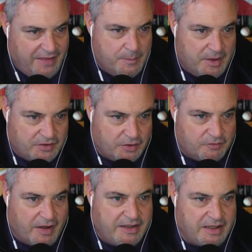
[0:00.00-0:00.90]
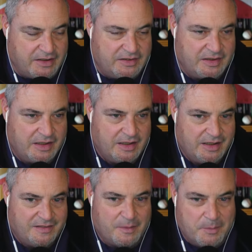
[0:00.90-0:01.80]
Minnesota Vikings.
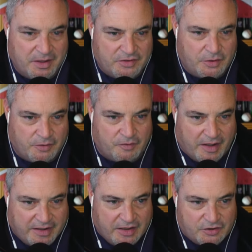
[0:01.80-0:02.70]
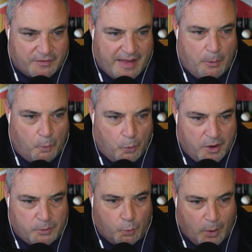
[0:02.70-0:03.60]
The Minnesota Vikings are that
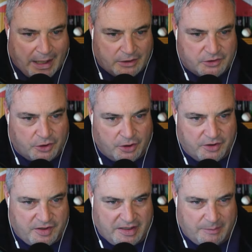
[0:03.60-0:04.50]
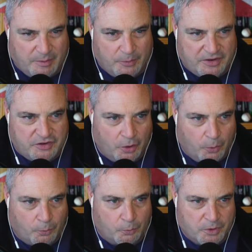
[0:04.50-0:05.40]
one wild card team that we
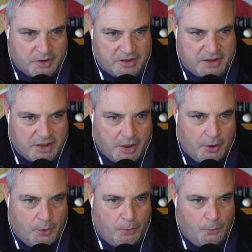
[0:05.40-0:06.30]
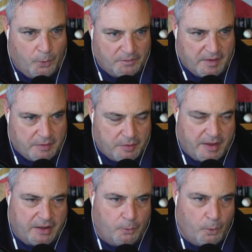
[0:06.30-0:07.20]
don't really know what they
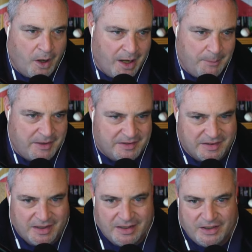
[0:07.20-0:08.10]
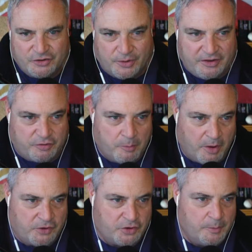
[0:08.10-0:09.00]
think. Why? Because Trey's from
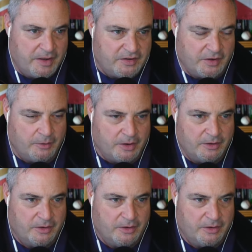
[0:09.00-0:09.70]
Marshall, Minnesota.